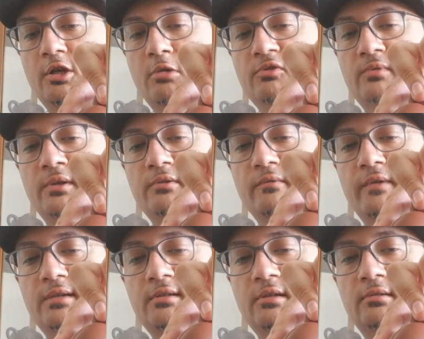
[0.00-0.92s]
almost went too
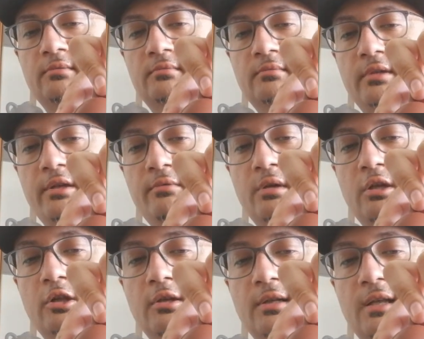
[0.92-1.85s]
fast there. I don't want to
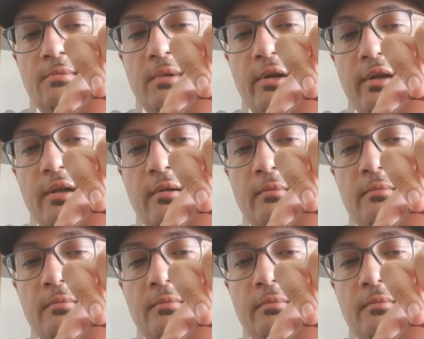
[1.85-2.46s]
clog that spot again.